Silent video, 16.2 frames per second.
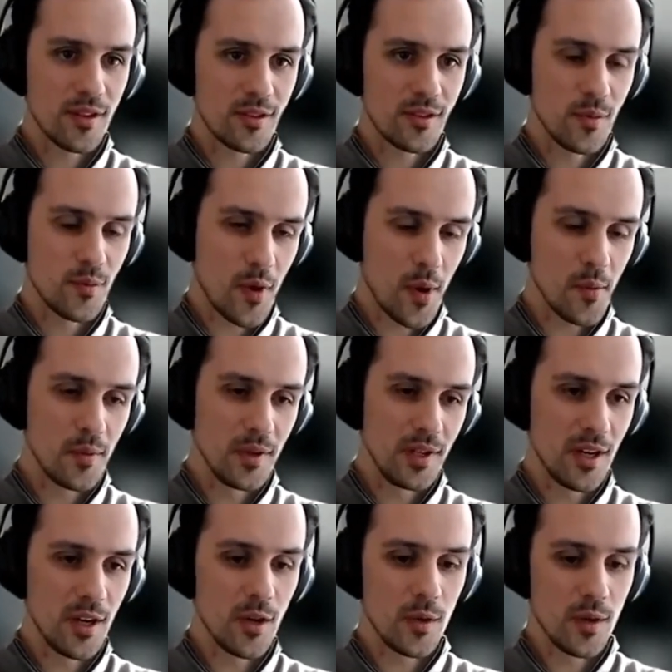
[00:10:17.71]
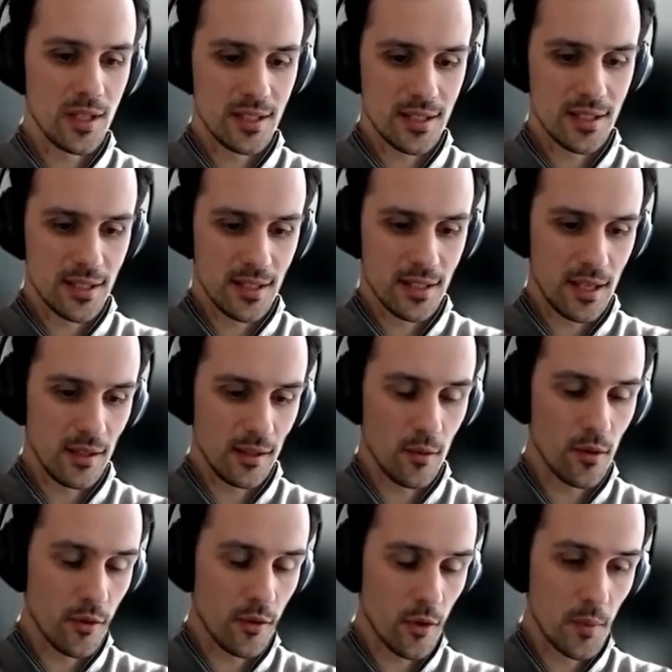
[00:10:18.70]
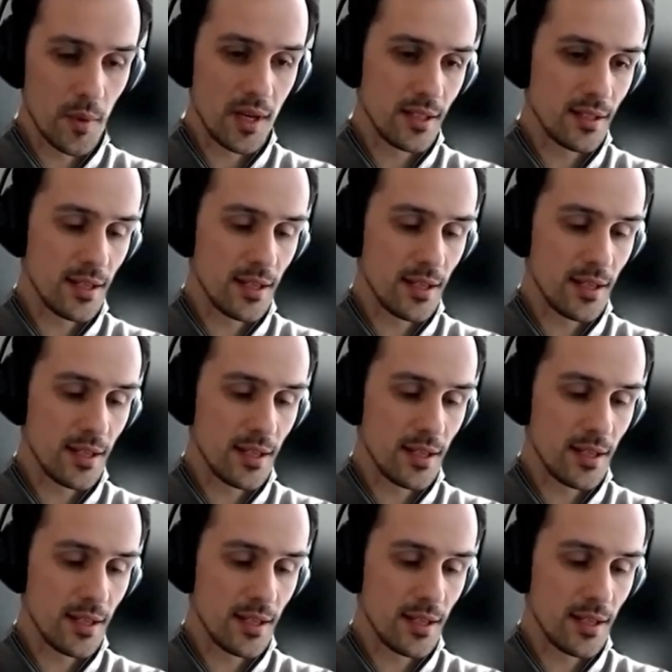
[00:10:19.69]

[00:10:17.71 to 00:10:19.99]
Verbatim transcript: as you probably know, it's in low Earth orbit.